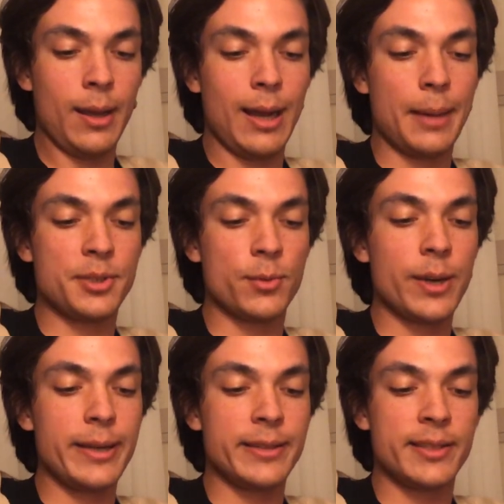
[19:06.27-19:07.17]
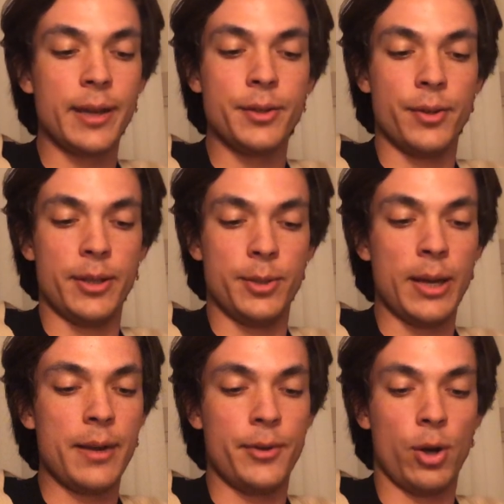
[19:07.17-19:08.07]
I'm to write and tell you that you
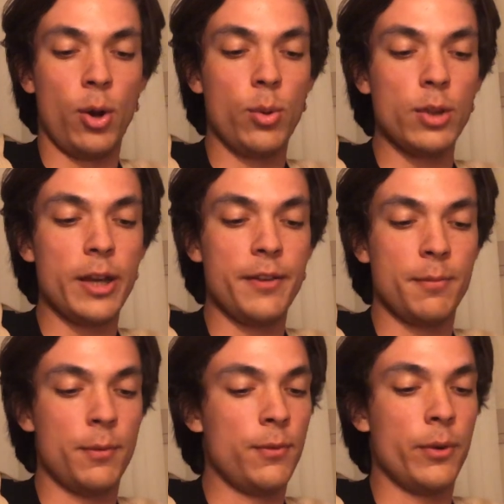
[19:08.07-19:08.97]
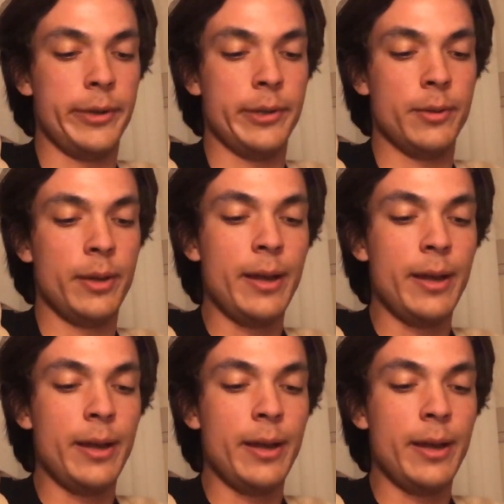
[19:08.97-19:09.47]
have your whole life before you,